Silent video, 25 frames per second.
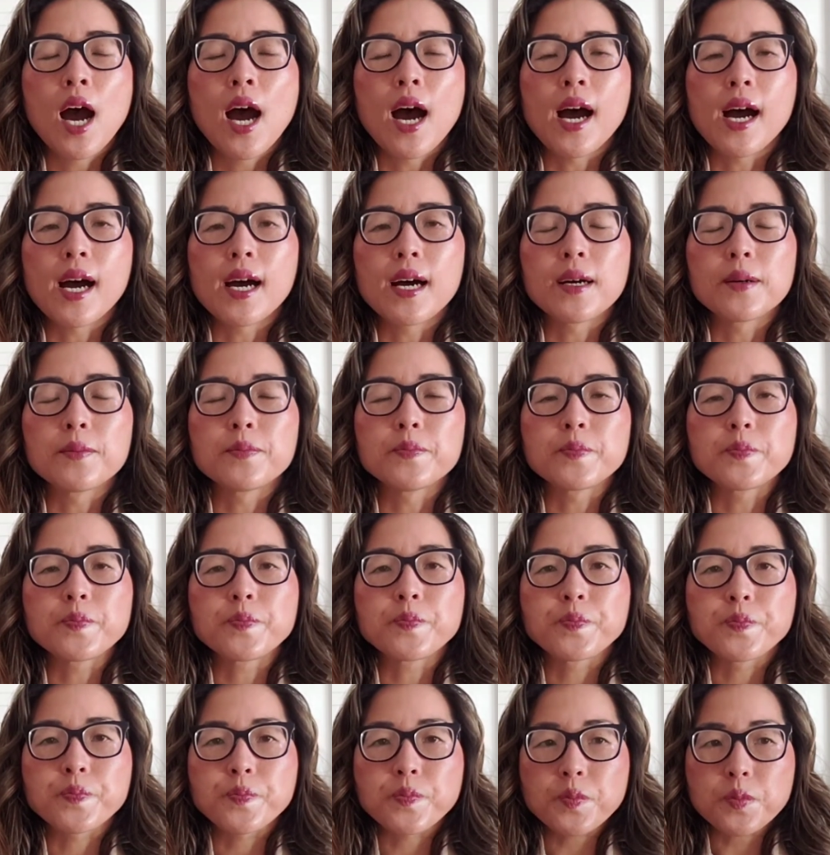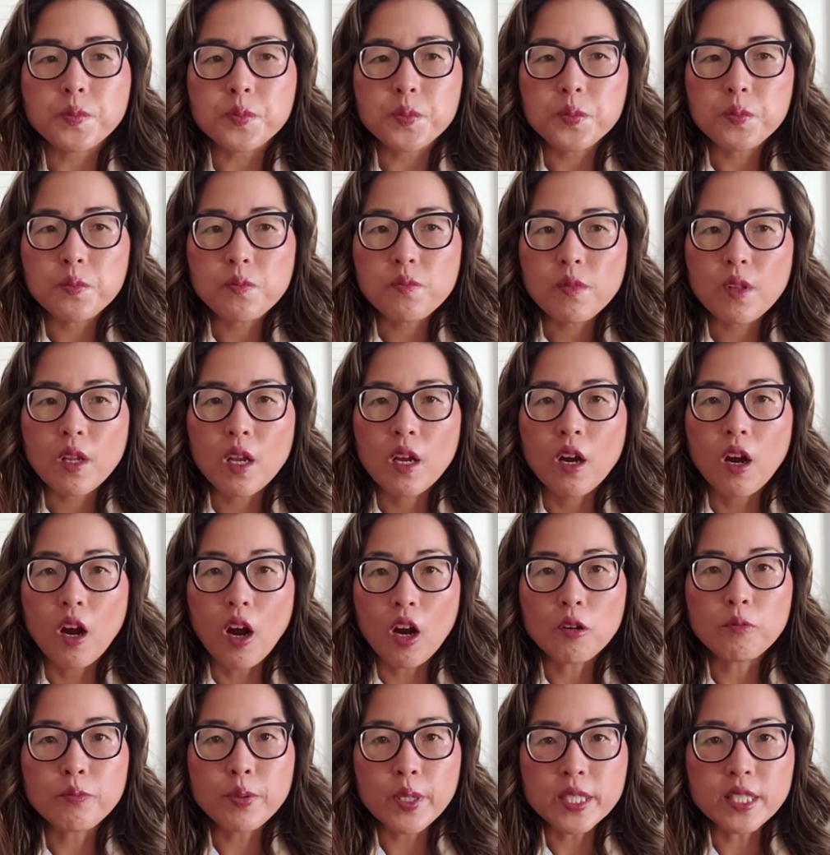
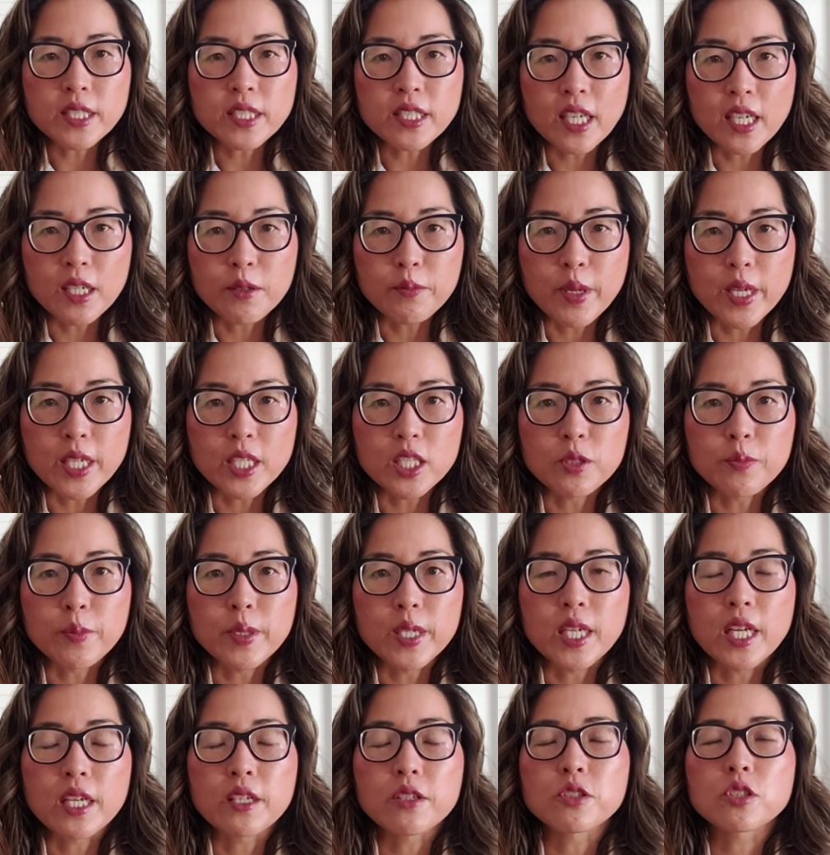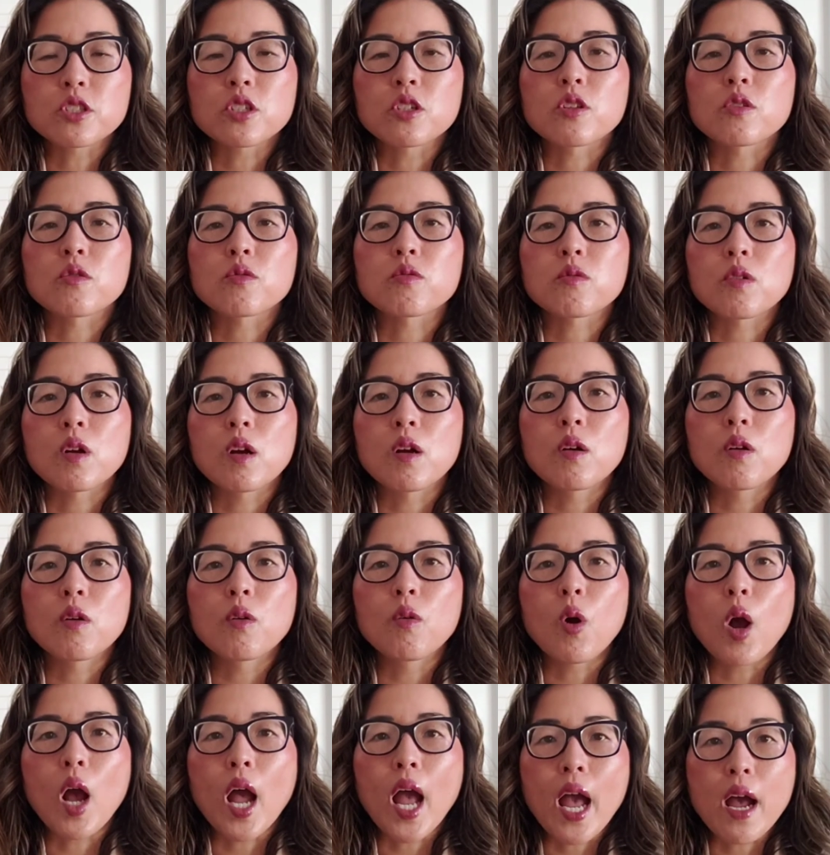Armpit stain management. I used to
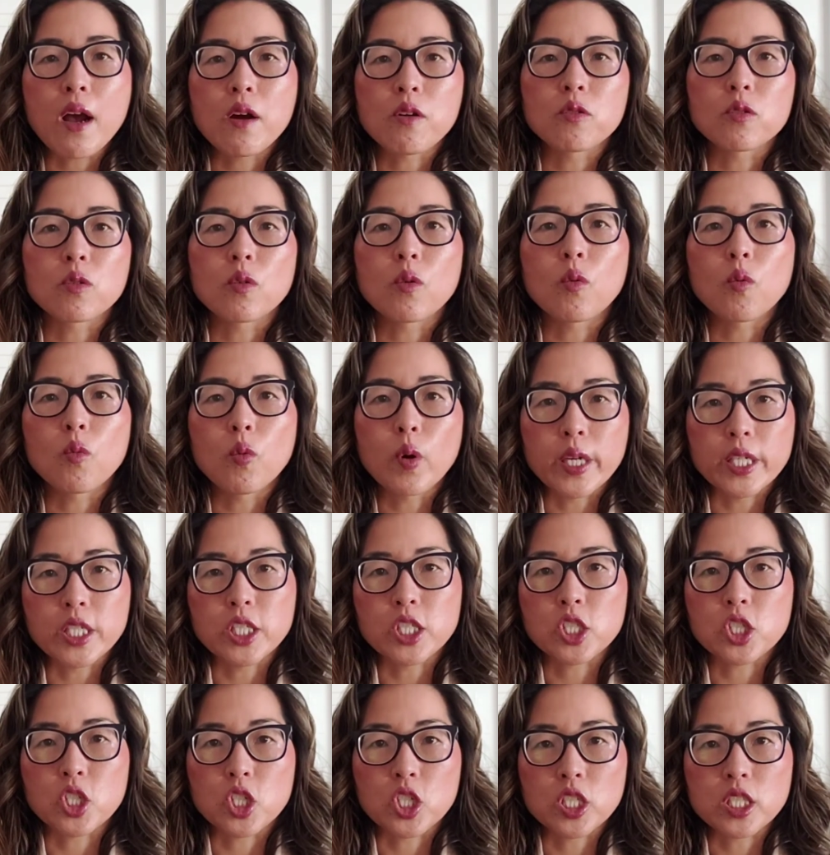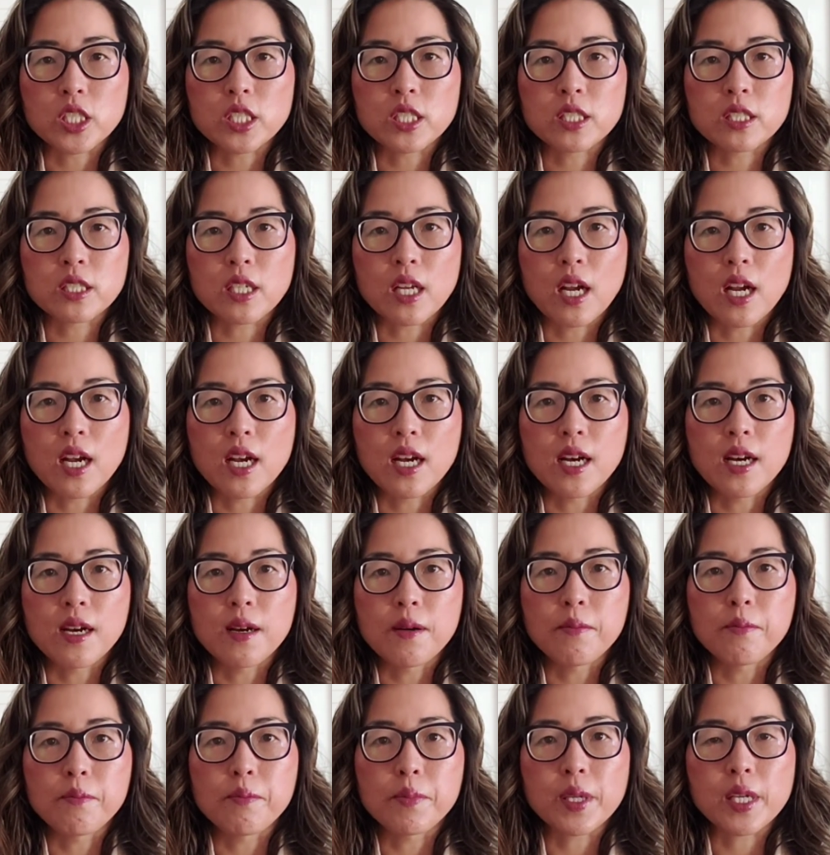throw out white shirts
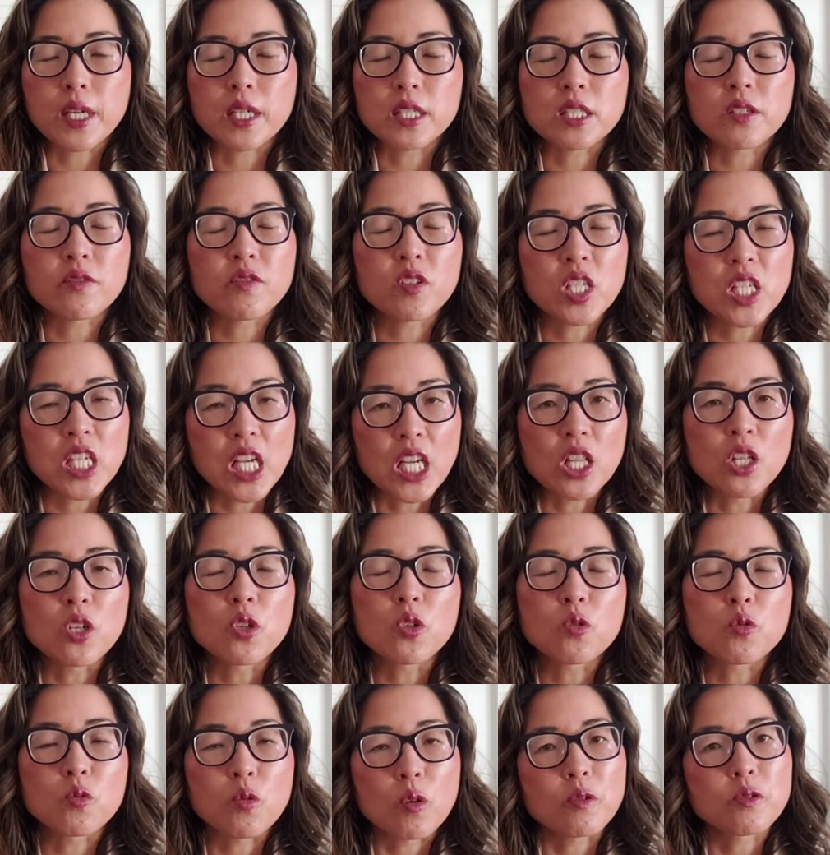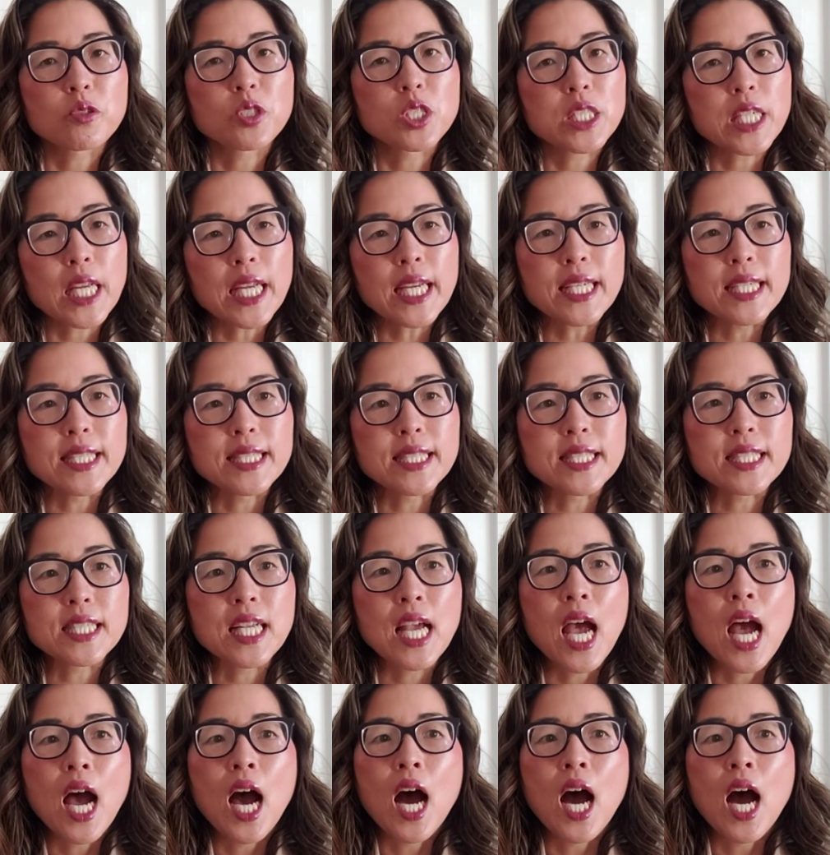because of the yellow gross stains.